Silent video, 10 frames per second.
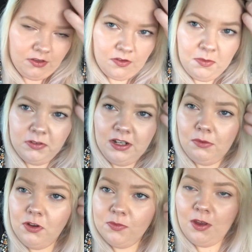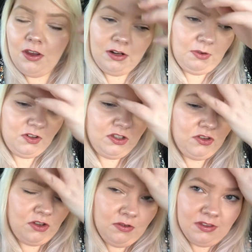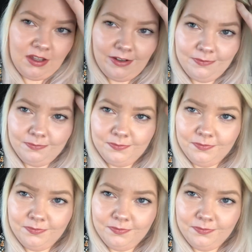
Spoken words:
So Monday I washed my hair, and I washed it Tuesday